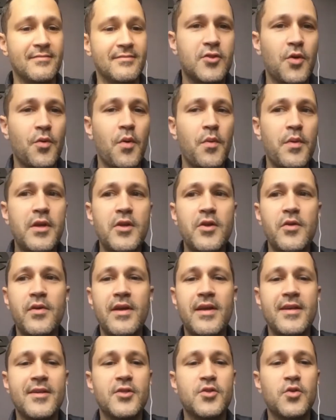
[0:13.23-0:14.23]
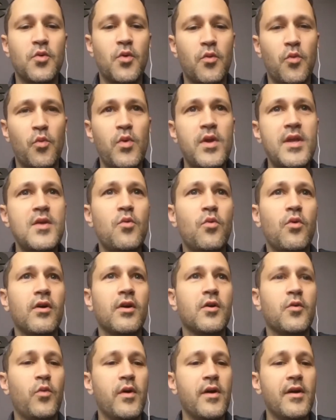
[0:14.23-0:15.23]
What we do is we
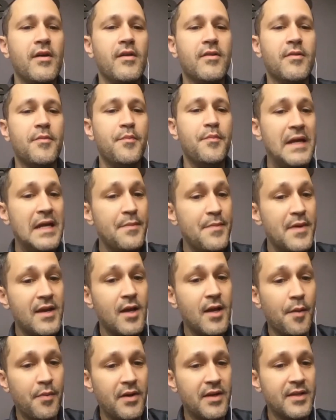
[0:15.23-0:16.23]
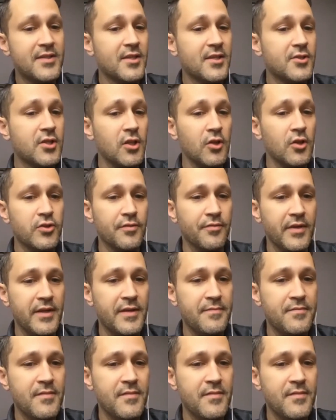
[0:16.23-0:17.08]
work with B2B companies exclusively,